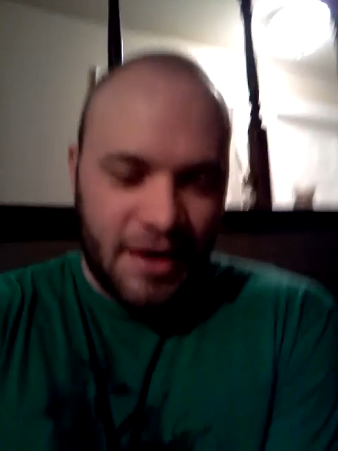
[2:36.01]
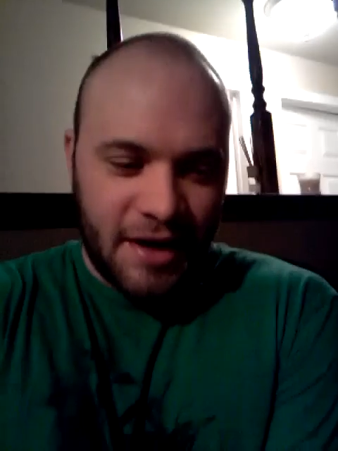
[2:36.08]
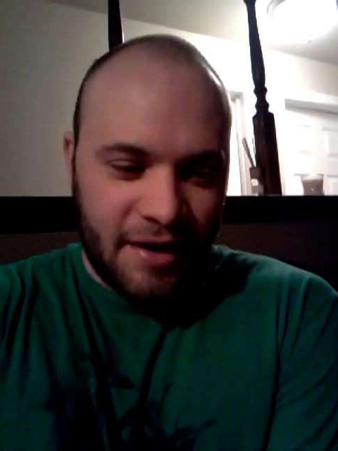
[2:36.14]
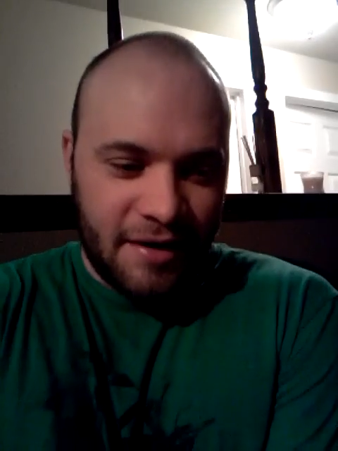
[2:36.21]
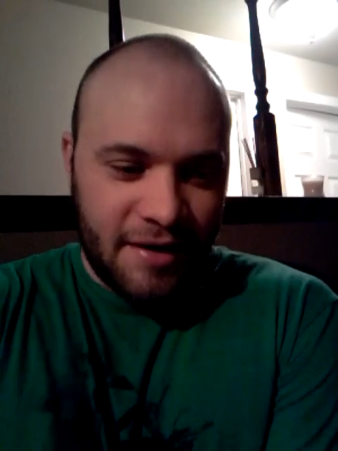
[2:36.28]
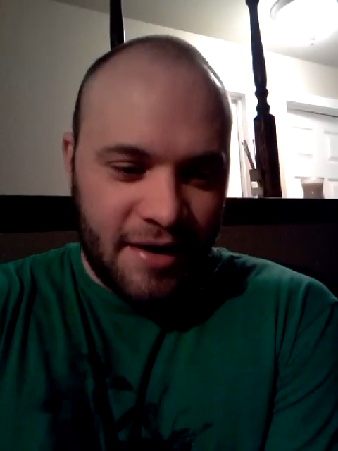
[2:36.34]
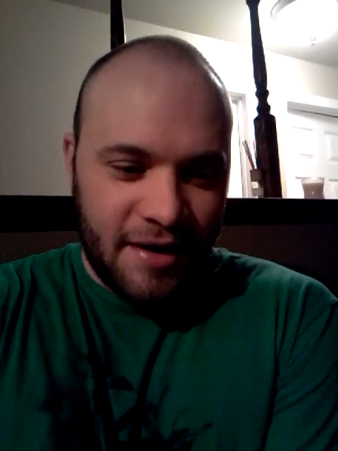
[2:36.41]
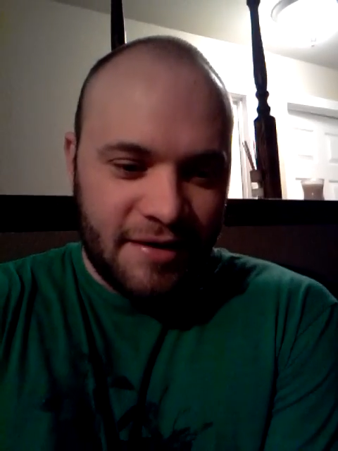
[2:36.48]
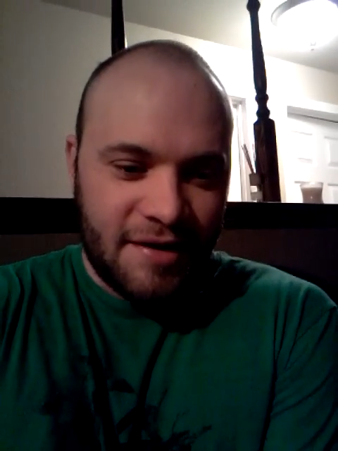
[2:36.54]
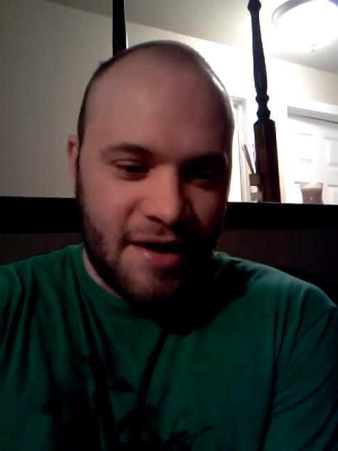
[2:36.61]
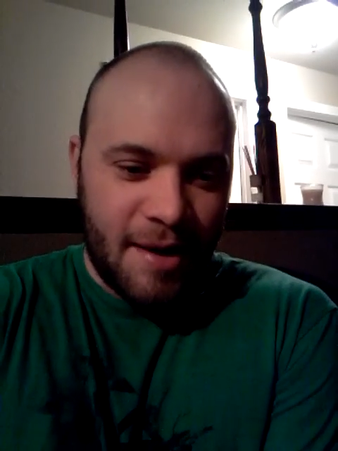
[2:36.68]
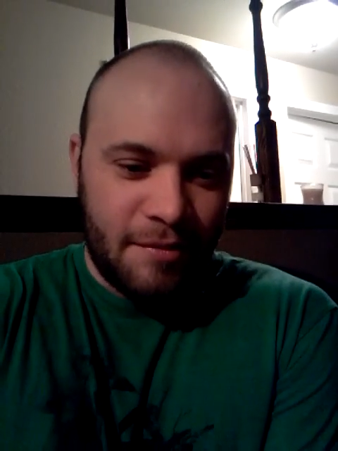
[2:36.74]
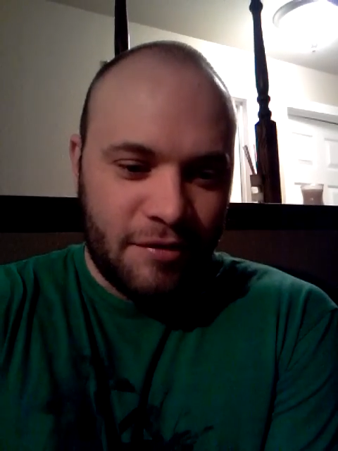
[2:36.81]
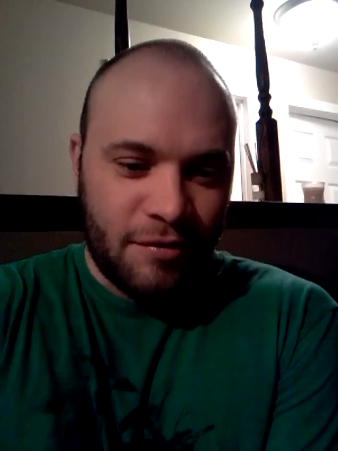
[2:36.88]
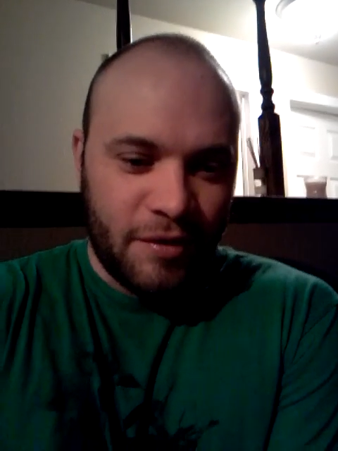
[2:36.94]
And uh, at
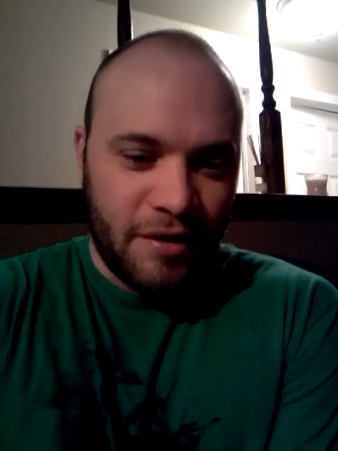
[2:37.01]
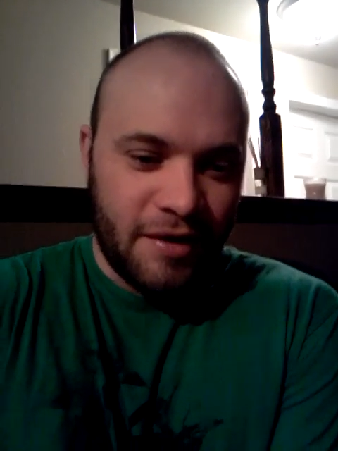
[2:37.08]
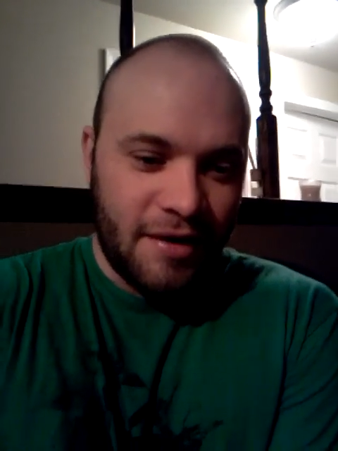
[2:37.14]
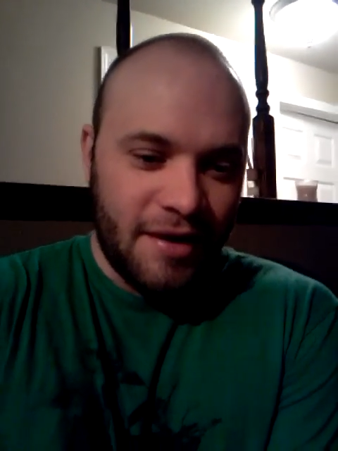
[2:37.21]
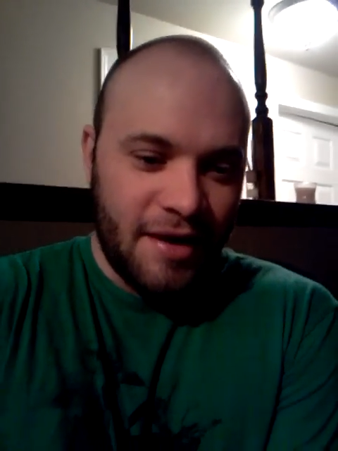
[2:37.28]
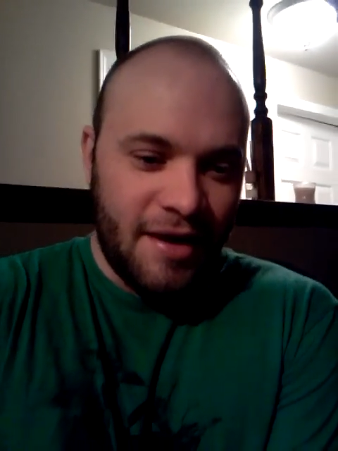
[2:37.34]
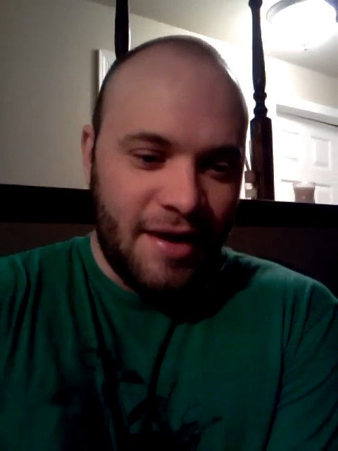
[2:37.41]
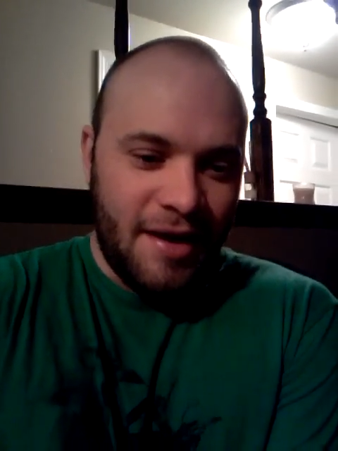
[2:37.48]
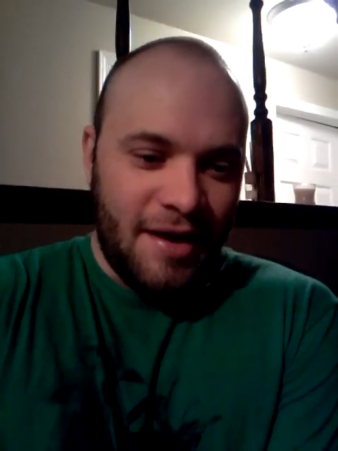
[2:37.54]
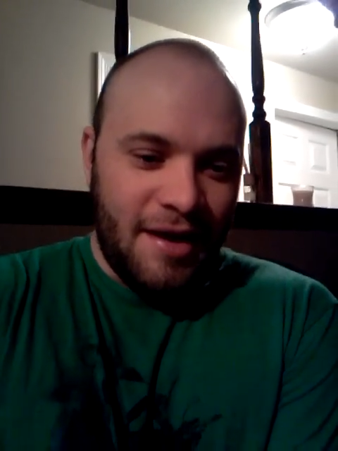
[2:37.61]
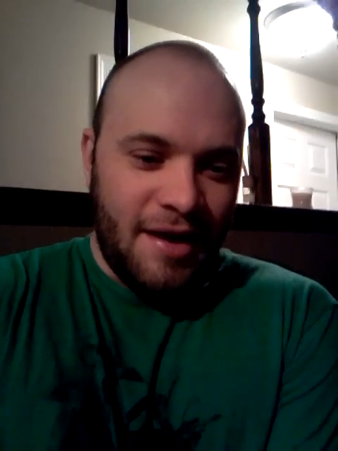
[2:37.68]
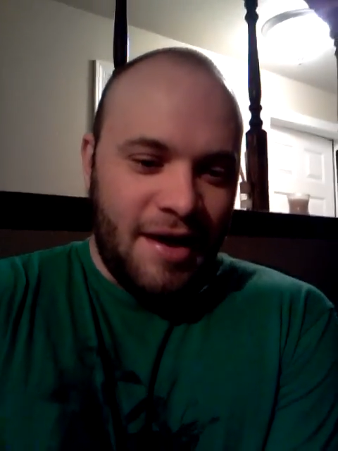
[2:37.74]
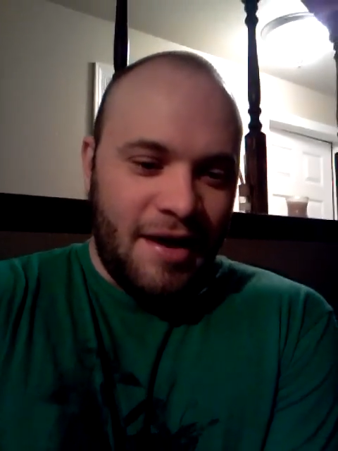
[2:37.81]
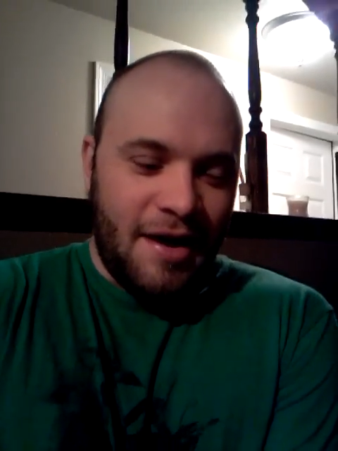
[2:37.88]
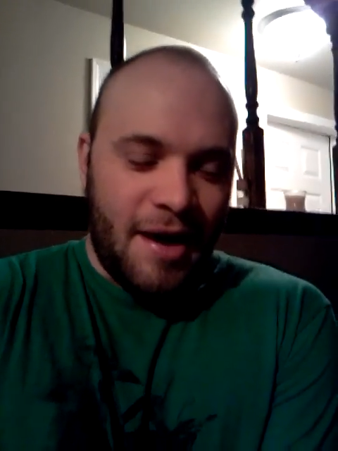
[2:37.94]
times when
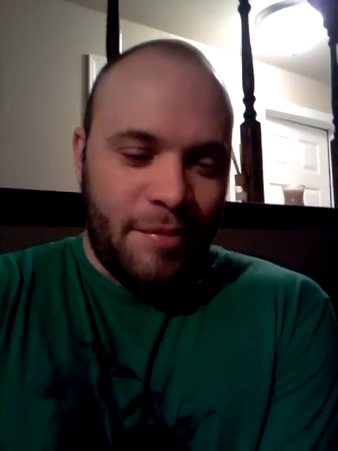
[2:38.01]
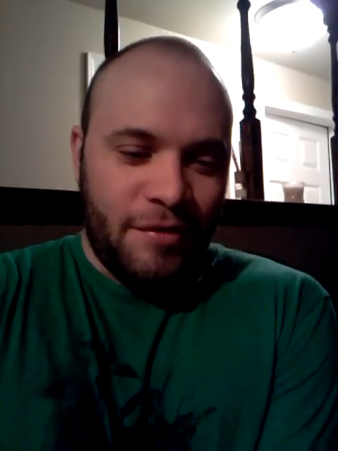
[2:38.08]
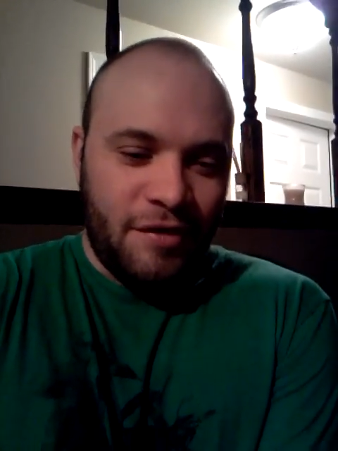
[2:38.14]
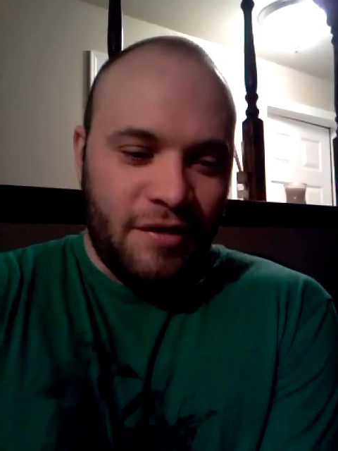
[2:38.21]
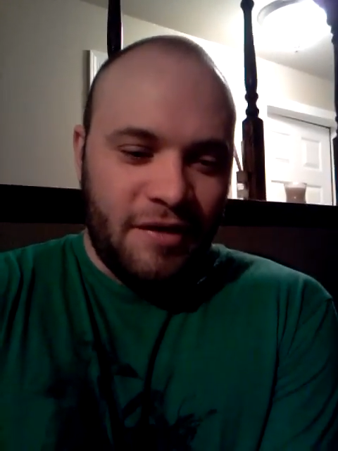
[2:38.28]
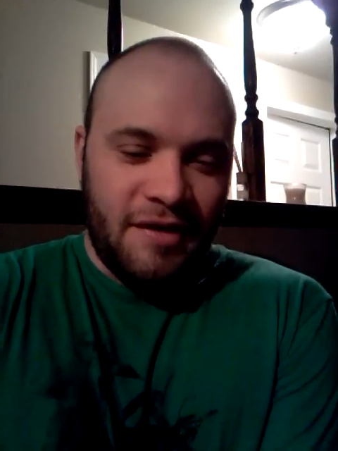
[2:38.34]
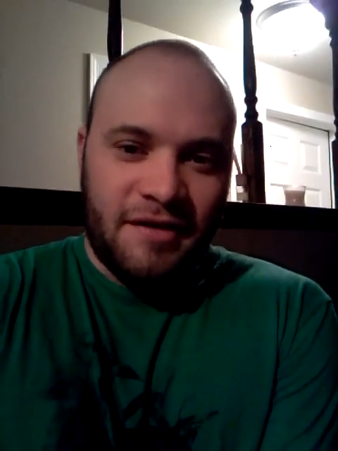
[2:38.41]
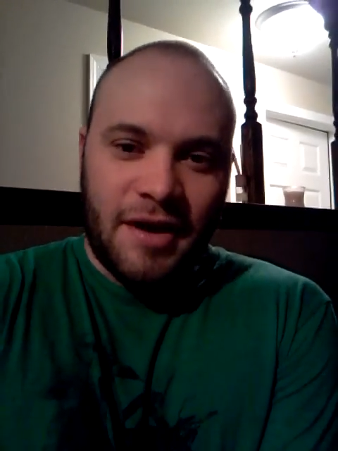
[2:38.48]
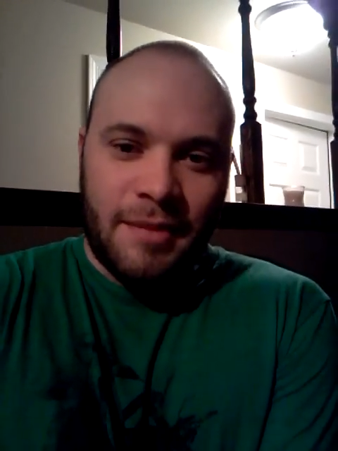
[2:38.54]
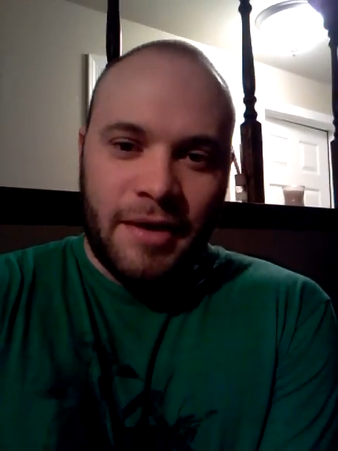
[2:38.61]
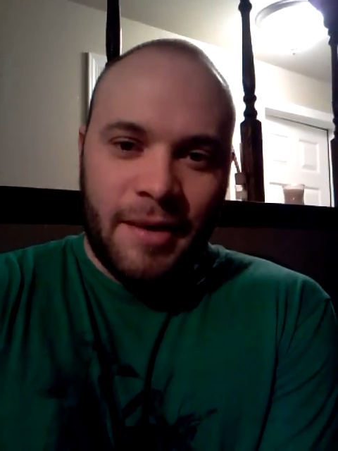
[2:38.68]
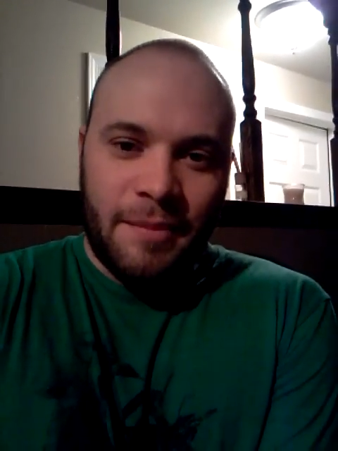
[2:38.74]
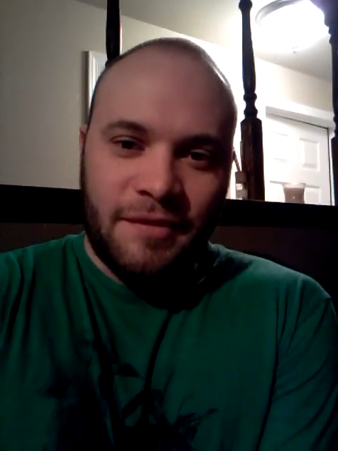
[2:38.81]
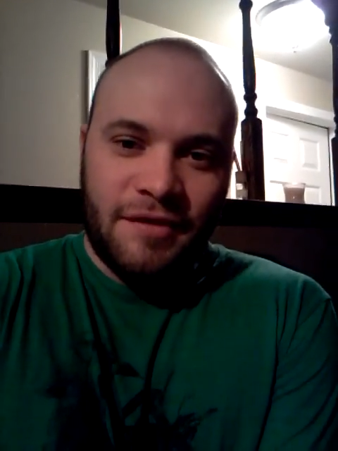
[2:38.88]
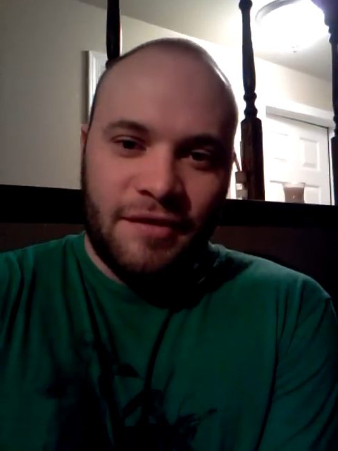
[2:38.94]
opportunities come up,